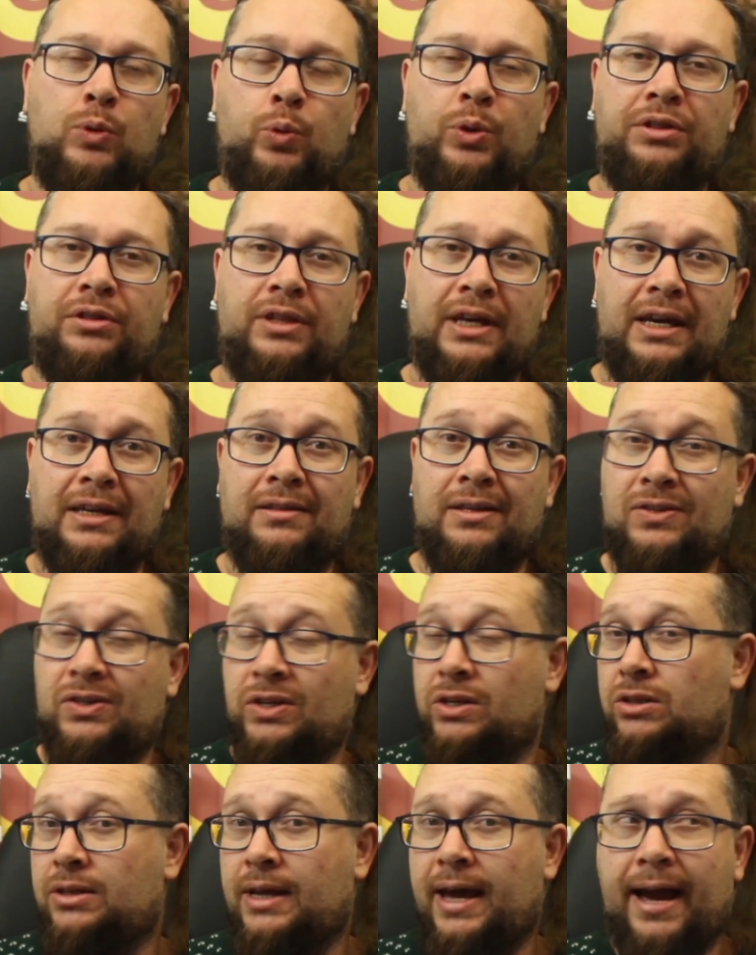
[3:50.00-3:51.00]
will think this
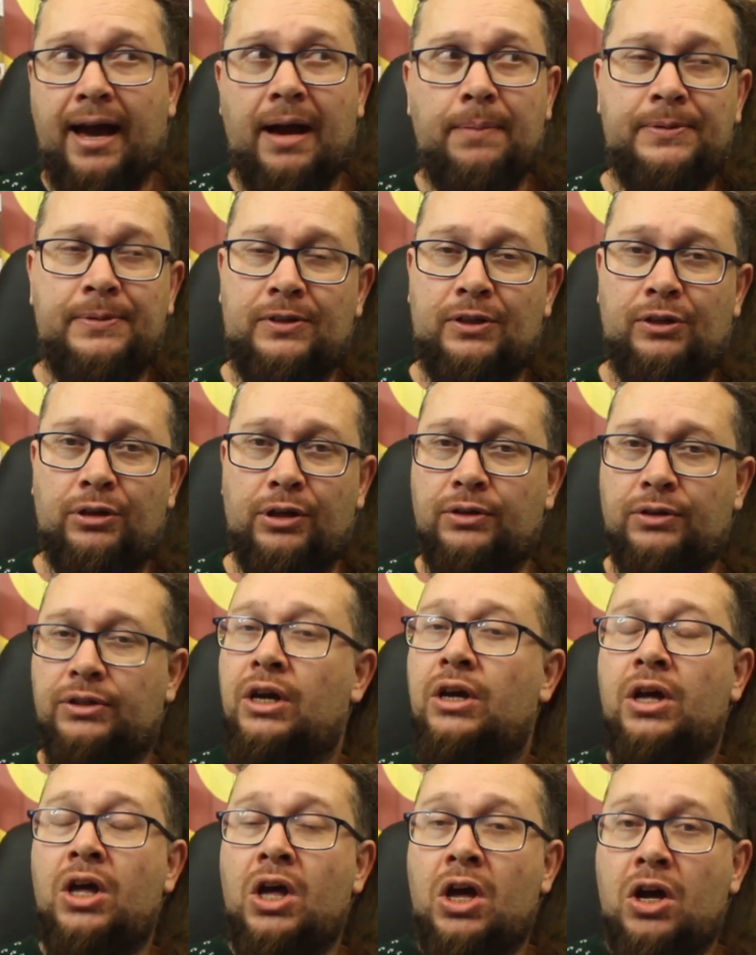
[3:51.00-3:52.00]
is absolute
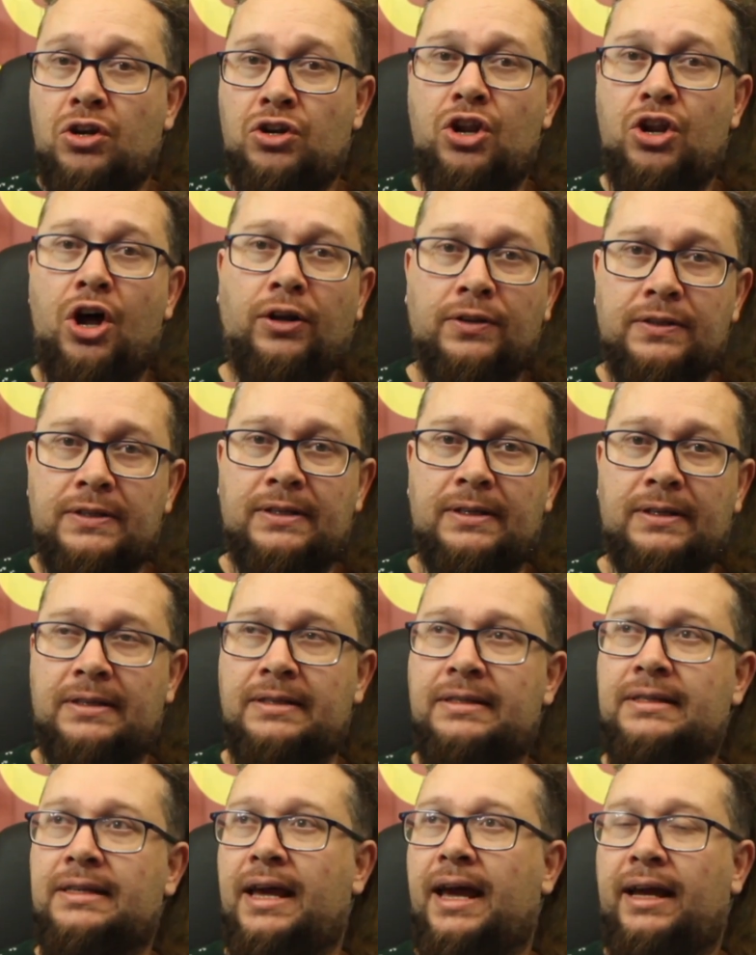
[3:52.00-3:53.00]

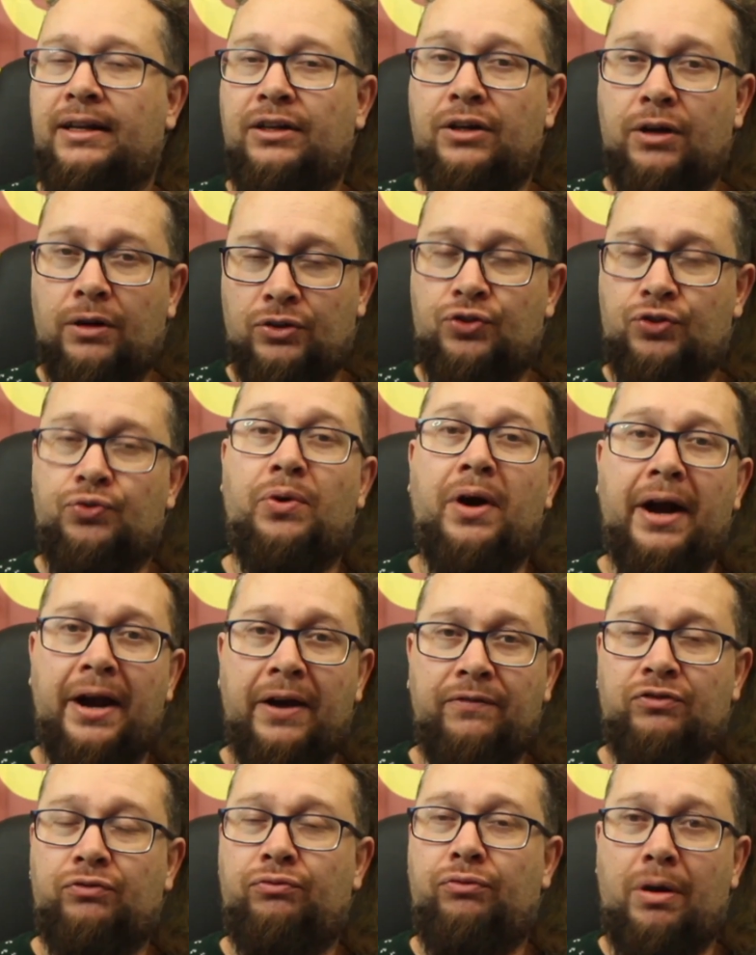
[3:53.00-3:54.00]
nonsense and
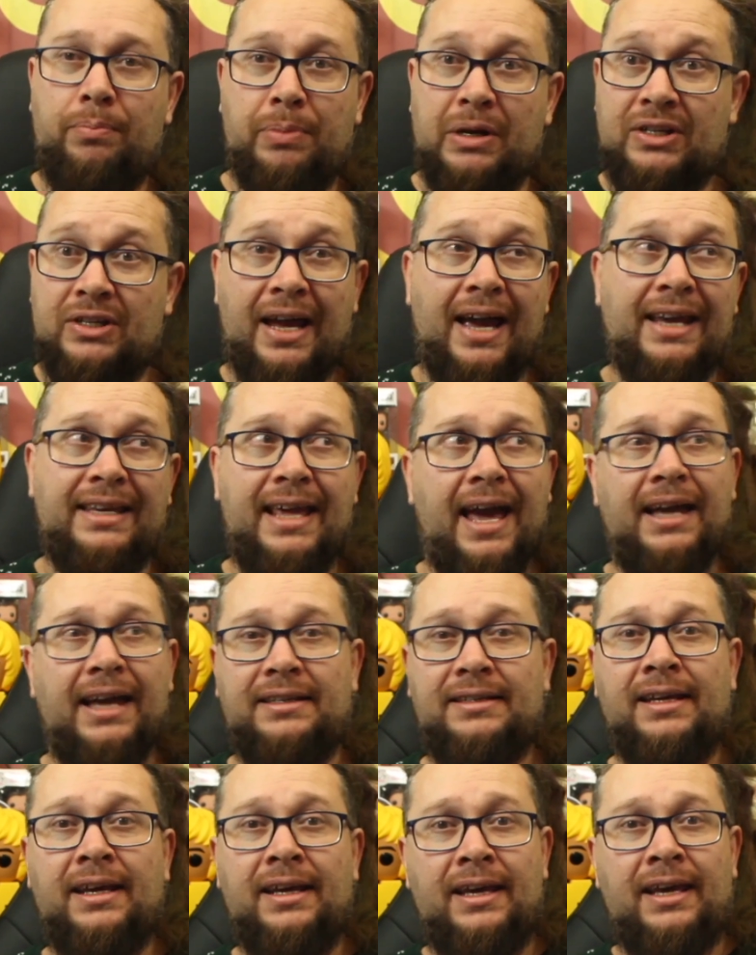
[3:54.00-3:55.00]
contrived rubbish. I
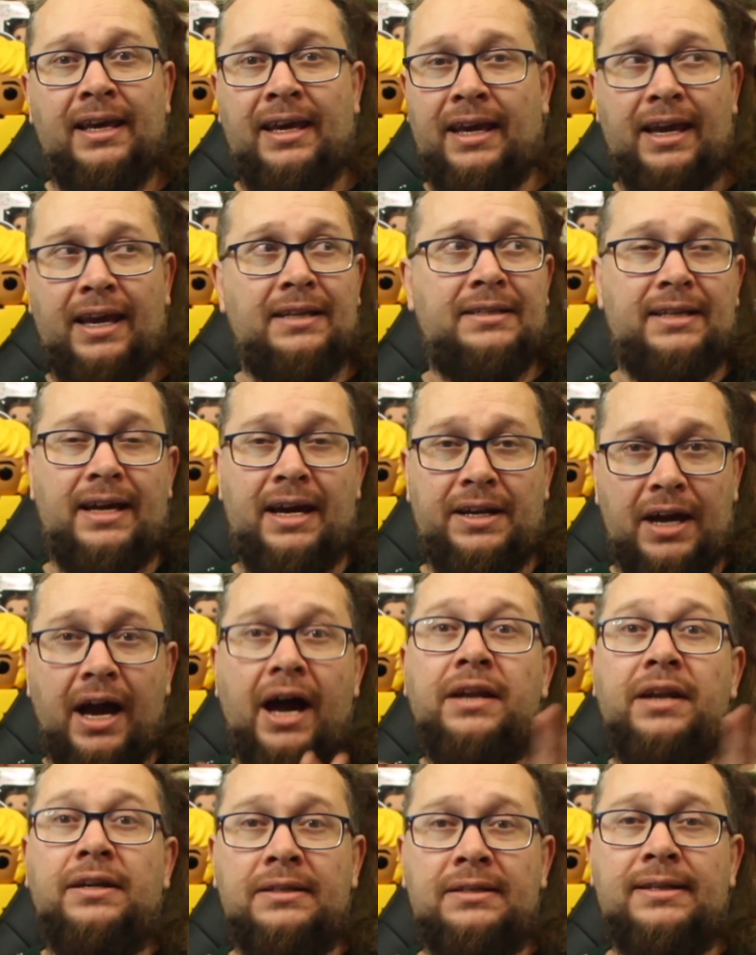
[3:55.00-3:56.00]
get it, and I
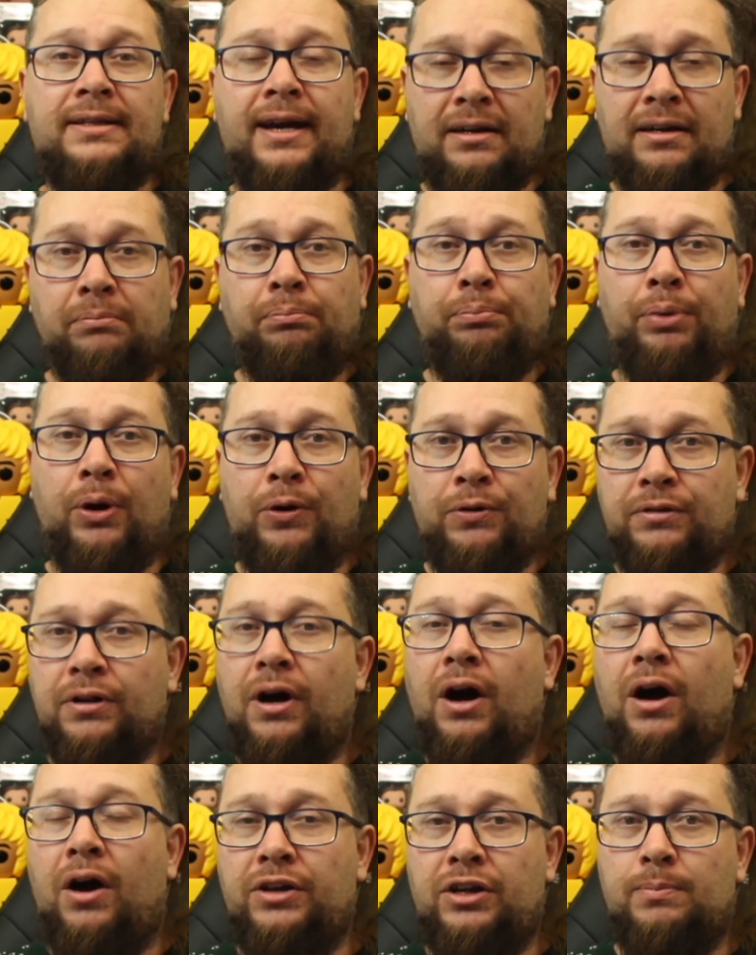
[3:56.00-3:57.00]
understand both
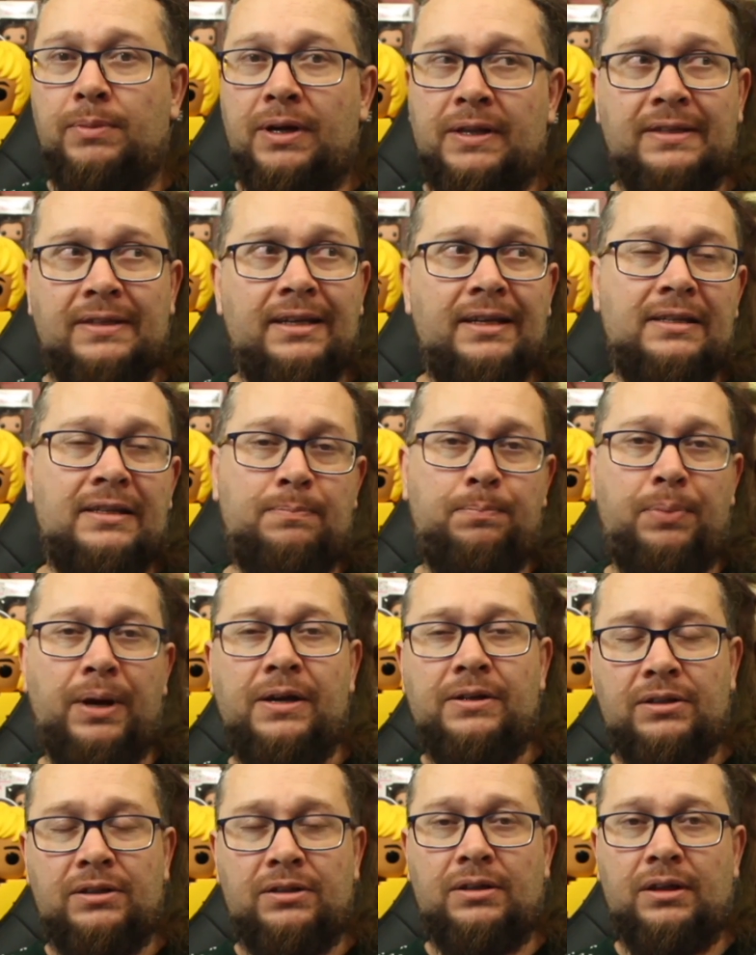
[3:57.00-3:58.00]
arguments. It is
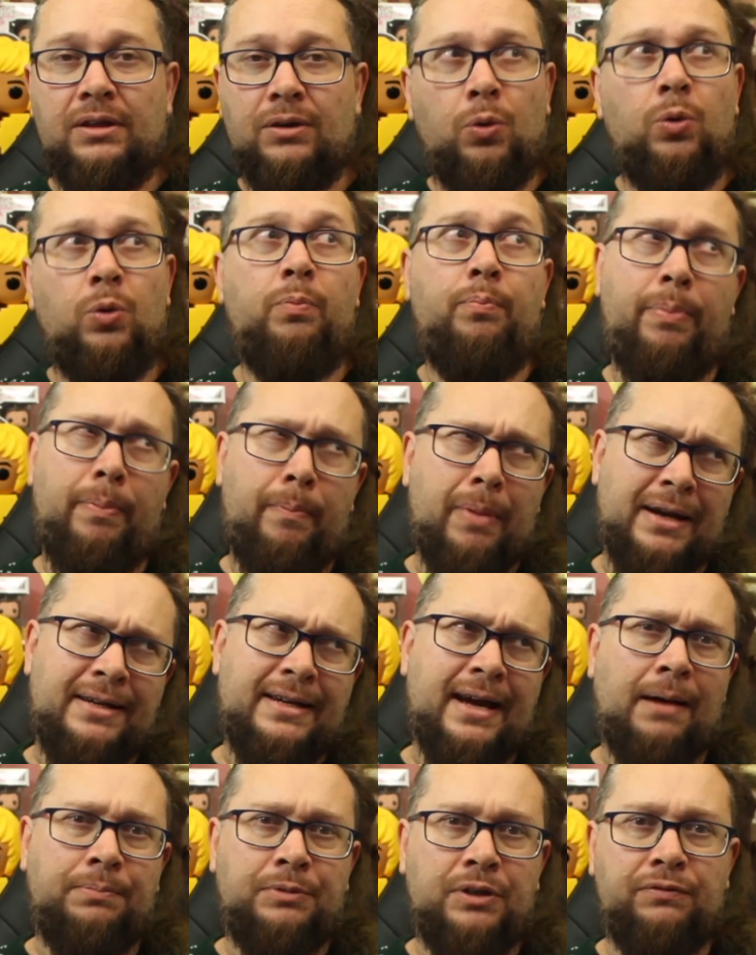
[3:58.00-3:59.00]
based or
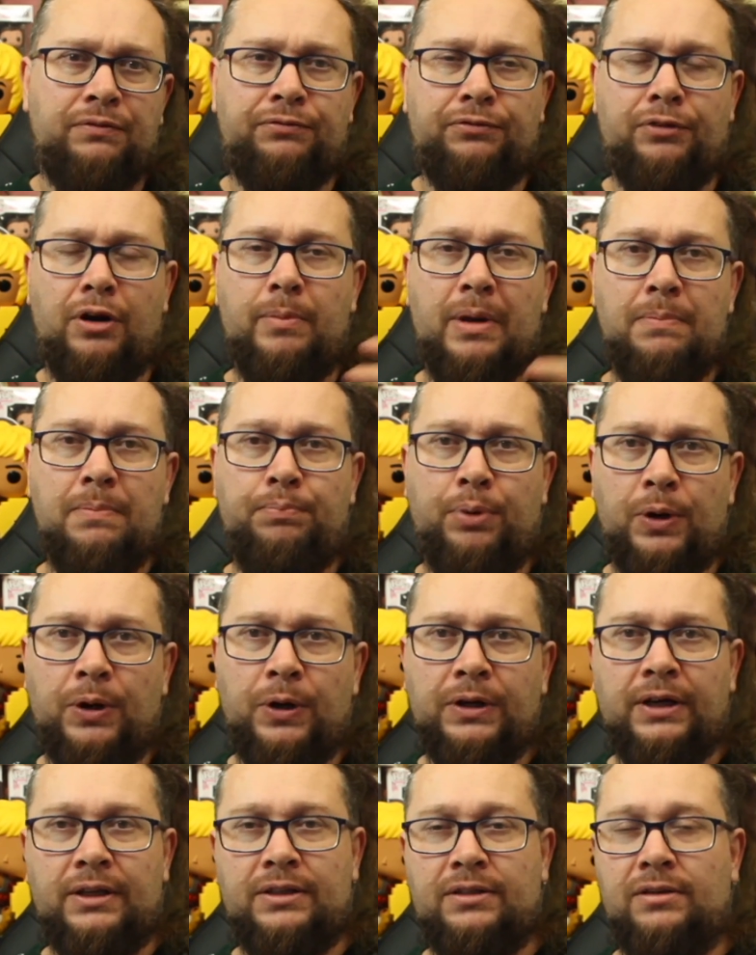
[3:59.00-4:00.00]
adapted from a
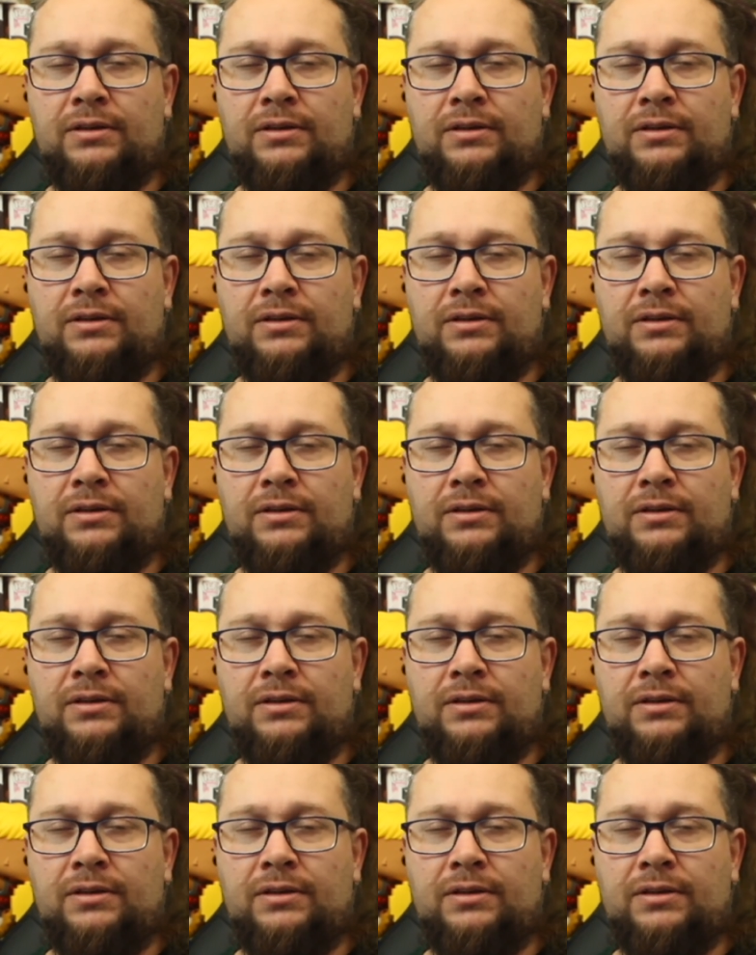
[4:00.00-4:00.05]
book. It's